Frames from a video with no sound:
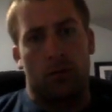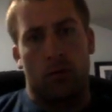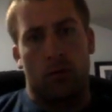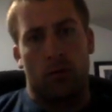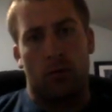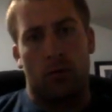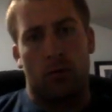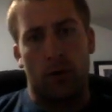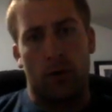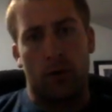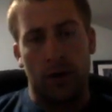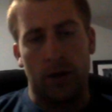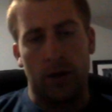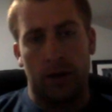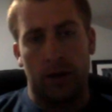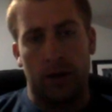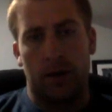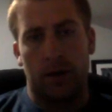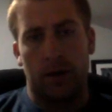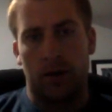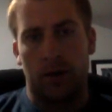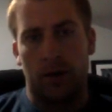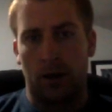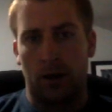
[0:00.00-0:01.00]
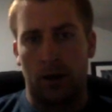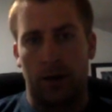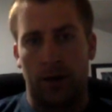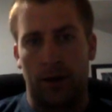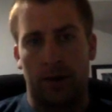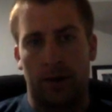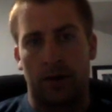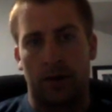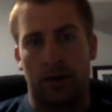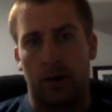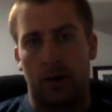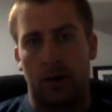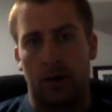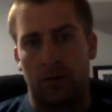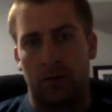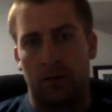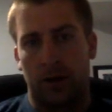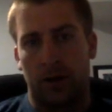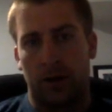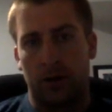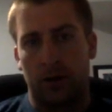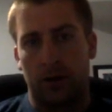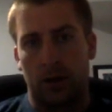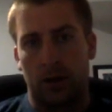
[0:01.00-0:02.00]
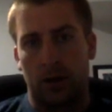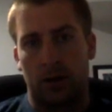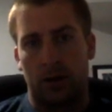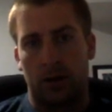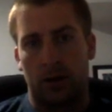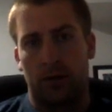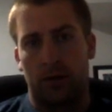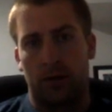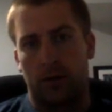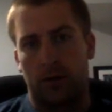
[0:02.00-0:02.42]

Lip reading: Really liking the Galvantula